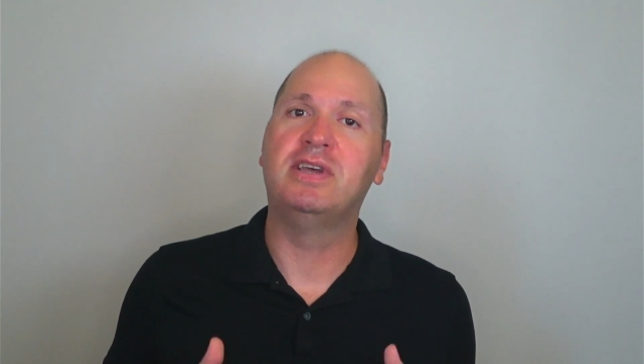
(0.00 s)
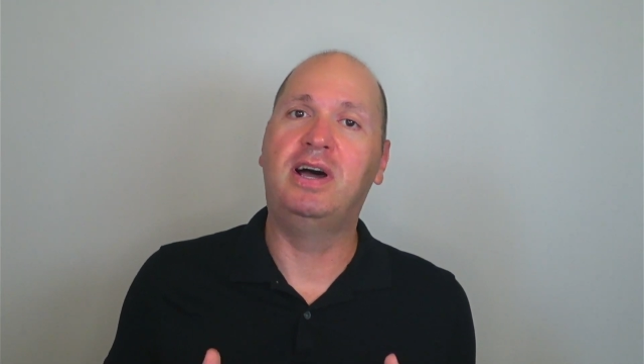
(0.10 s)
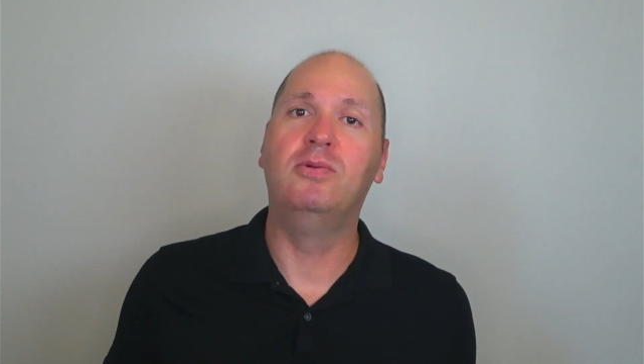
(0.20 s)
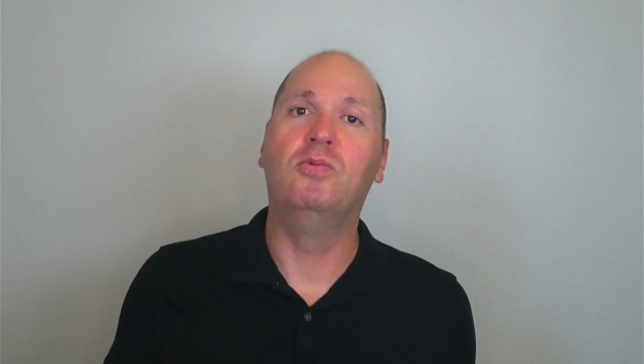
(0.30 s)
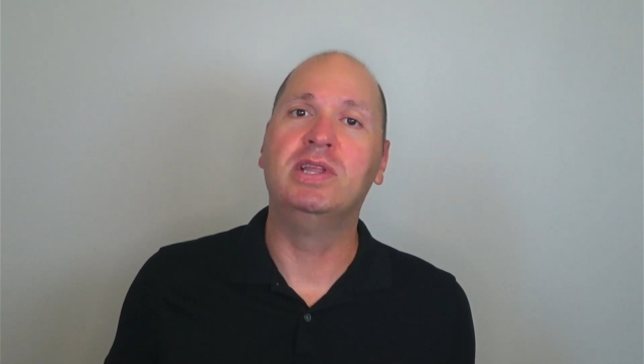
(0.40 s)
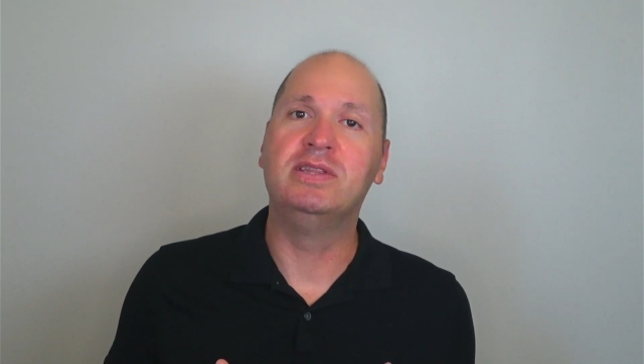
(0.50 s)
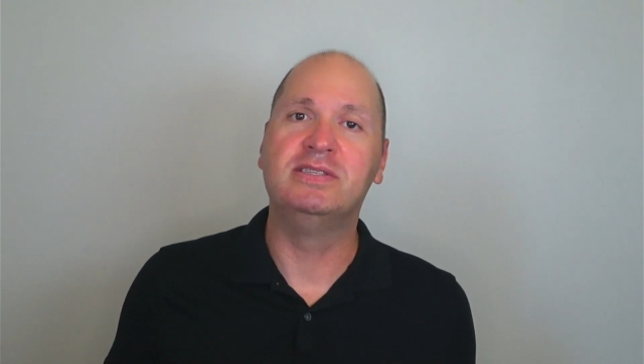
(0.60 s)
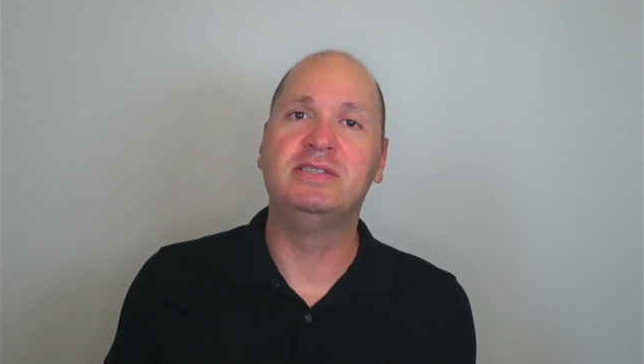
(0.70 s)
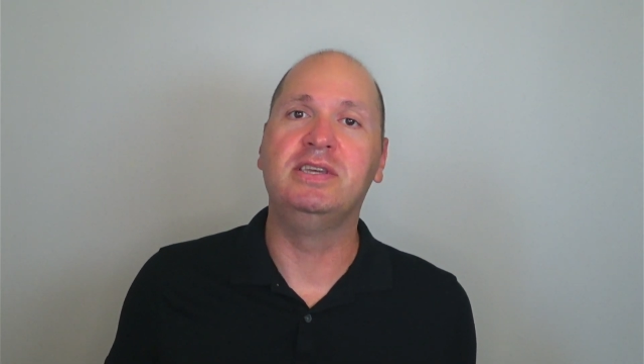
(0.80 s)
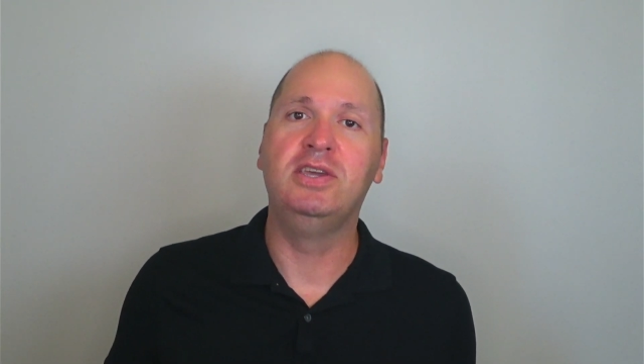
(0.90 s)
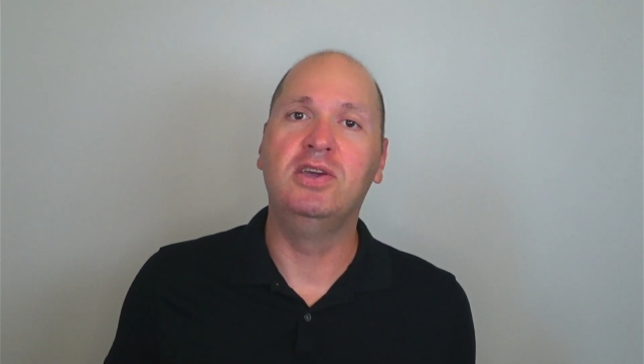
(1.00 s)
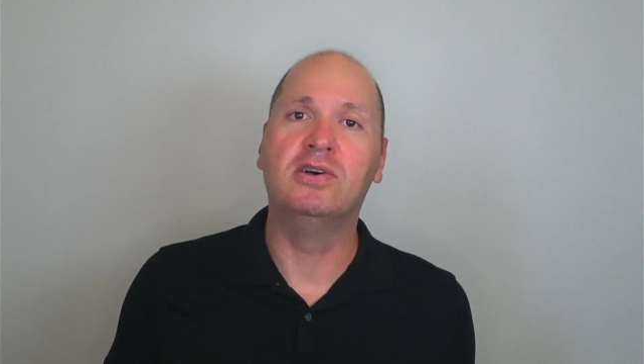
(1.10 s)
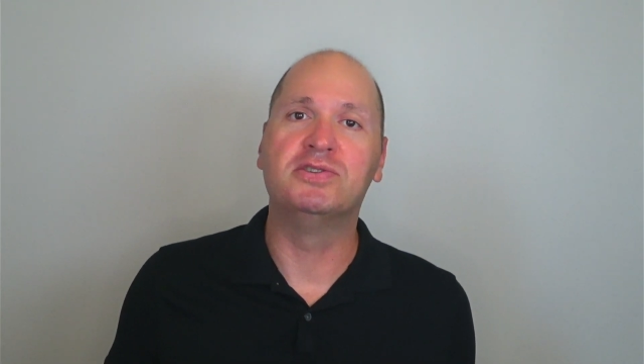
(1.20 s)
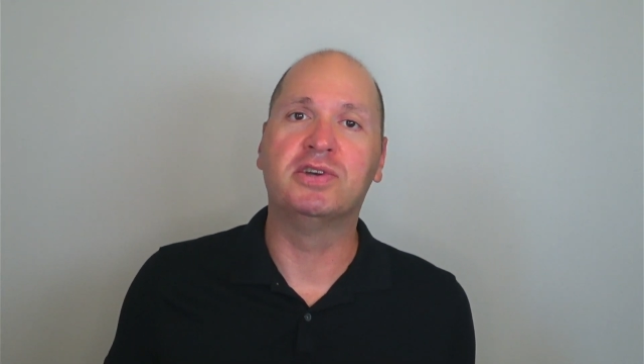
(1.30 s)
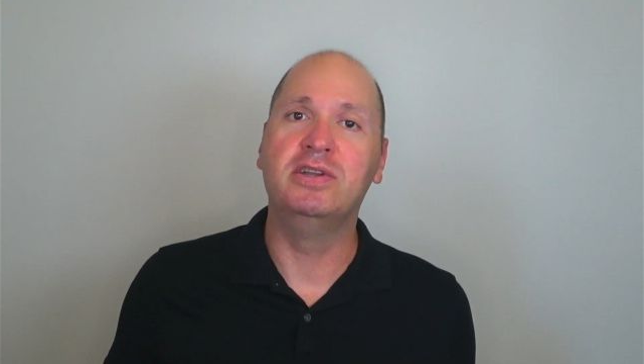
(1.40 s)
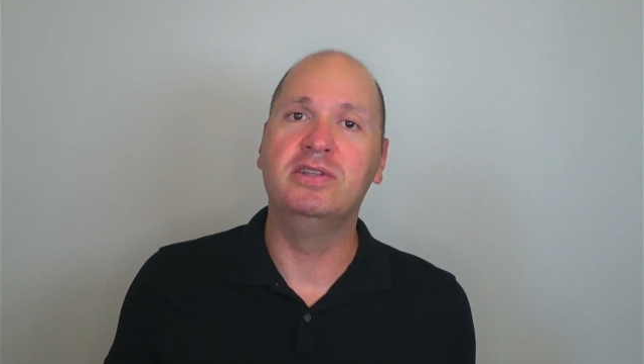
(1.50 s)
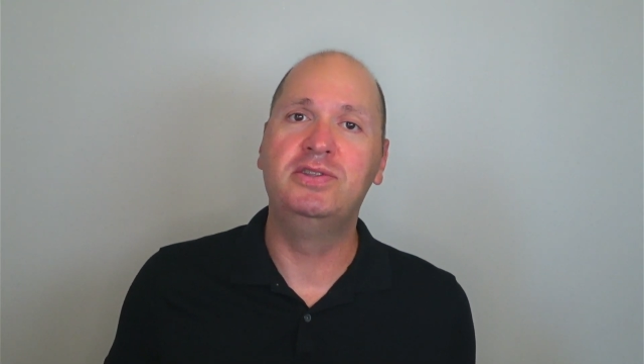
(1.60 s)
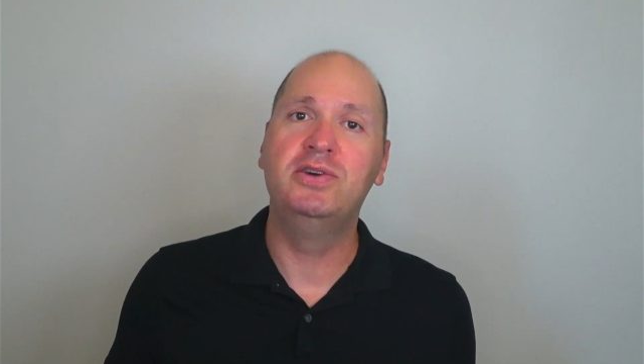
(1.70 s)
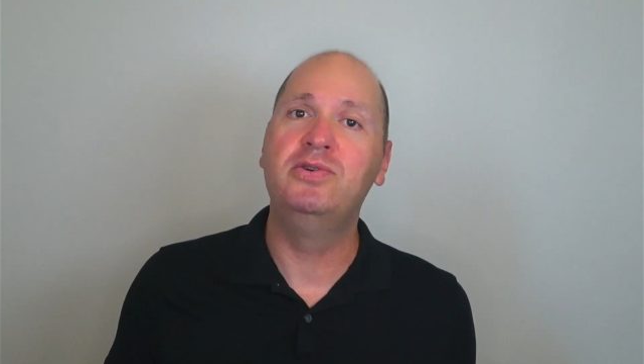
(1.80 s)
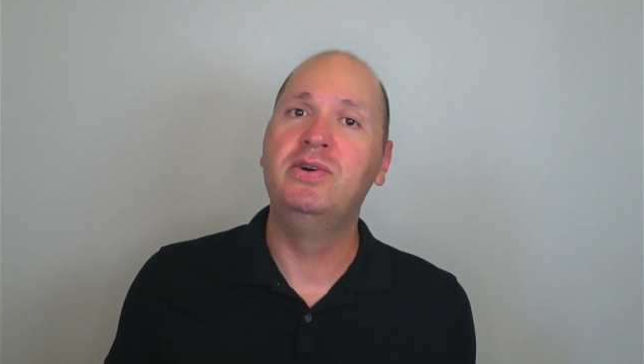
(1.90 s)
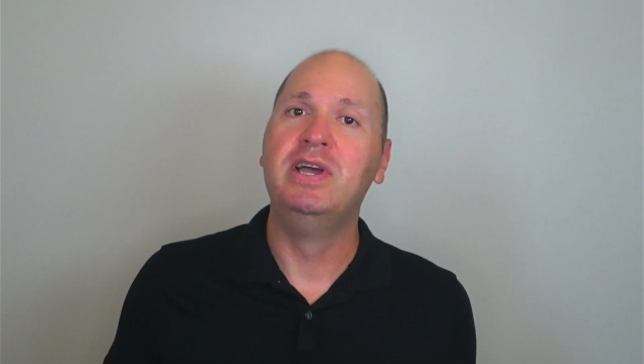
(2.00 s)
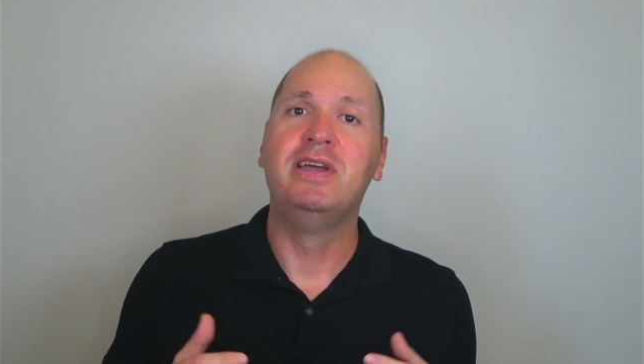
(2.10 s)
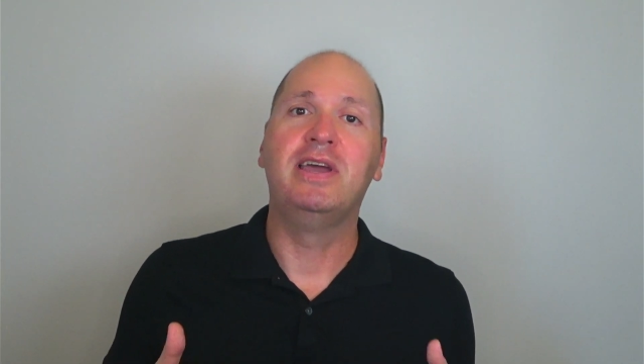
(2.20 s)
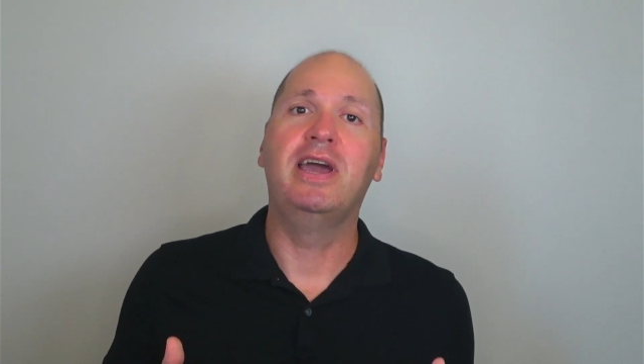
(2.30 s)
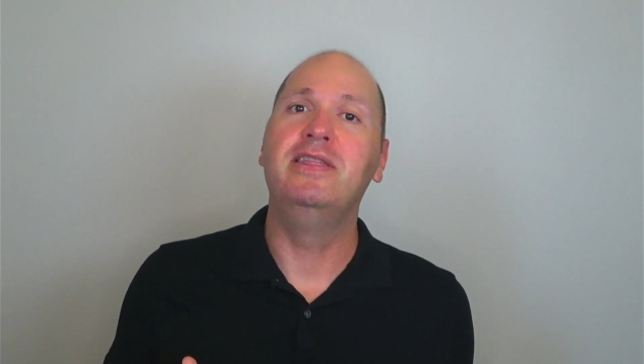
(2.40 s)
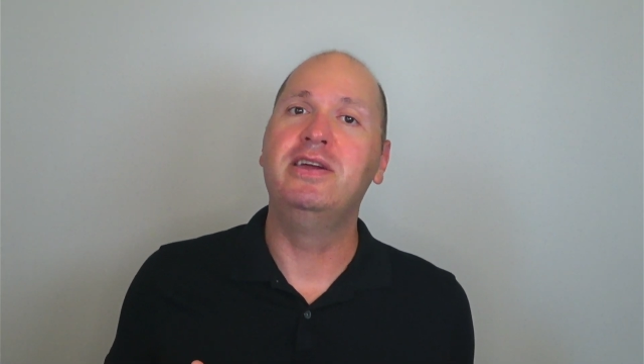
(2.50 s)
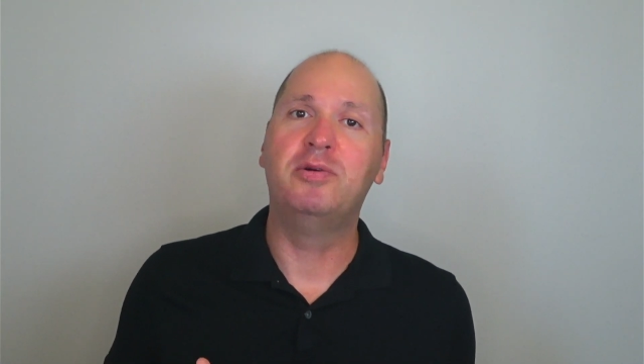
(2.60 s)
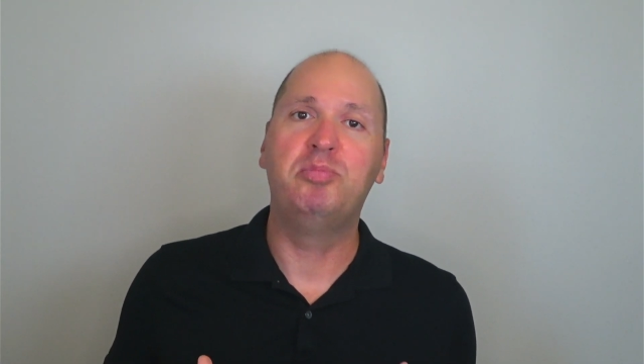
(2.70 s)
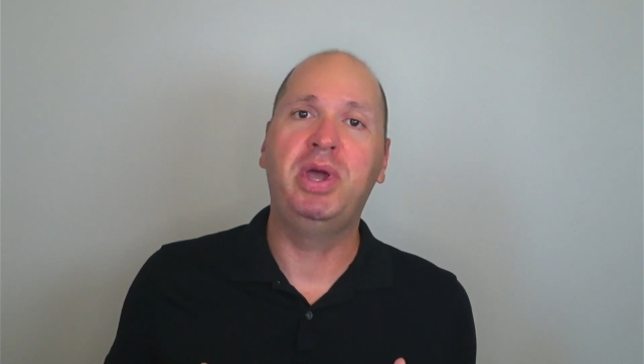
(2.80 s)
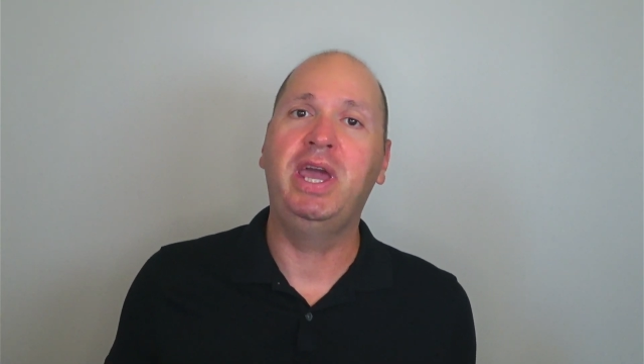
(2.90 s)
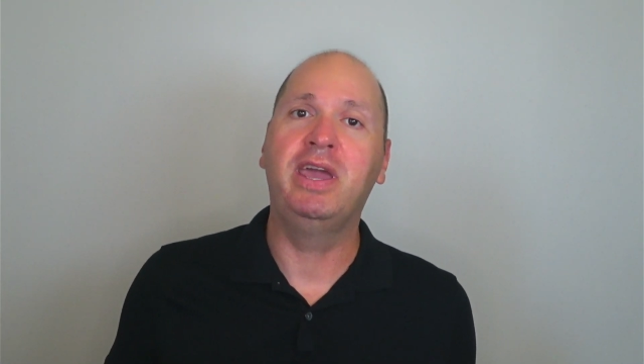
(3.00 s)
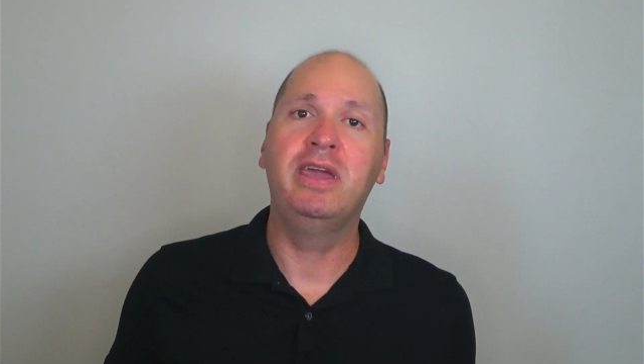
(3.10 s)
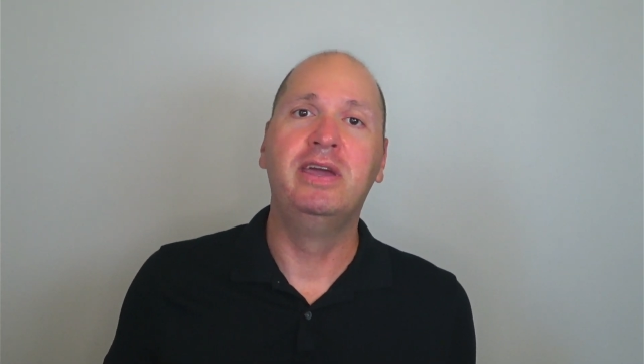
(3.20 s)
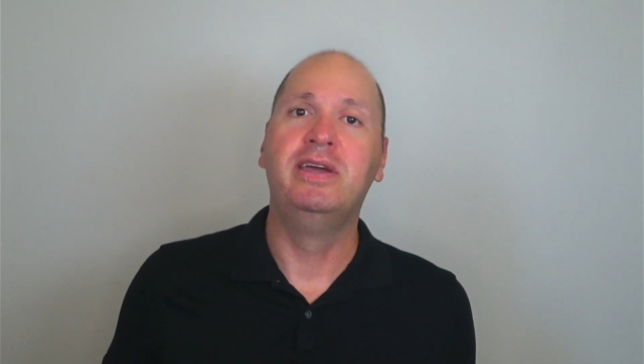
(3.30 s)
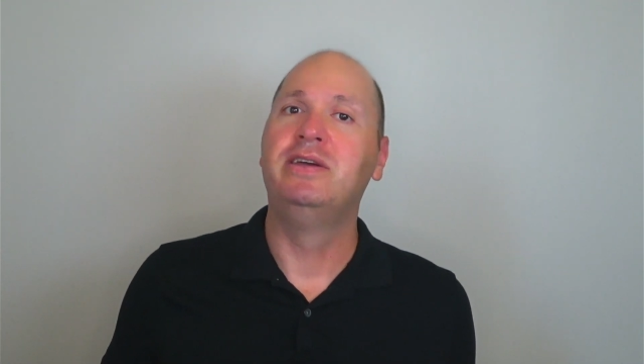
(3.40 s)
on what the CEOs are going to do, and their pay